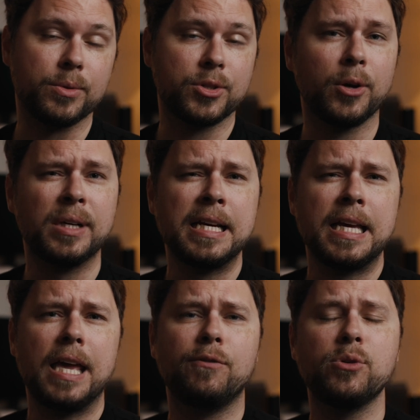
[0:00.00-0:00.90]
So
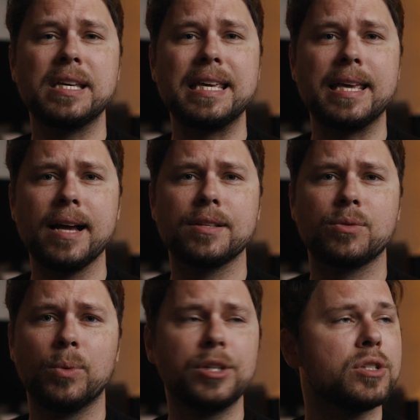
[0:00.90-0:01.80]
if you can
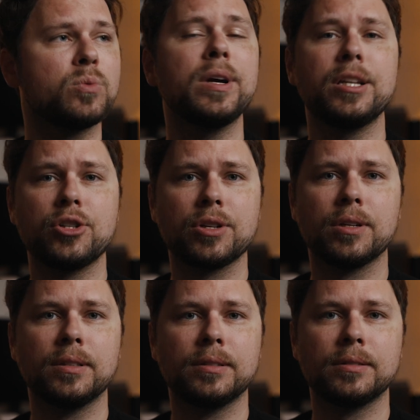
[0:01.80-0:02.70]
guess which is which,
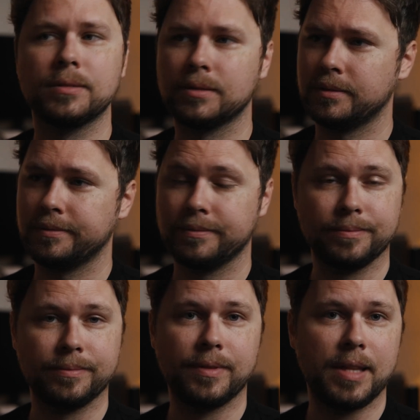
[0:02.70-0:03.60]

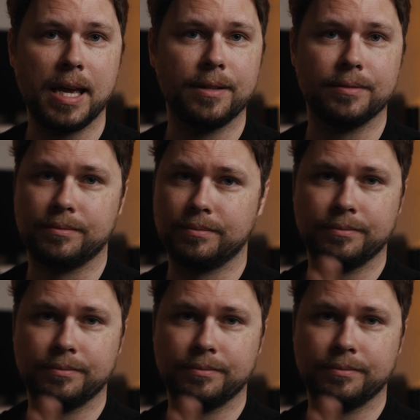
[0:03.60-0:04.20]
then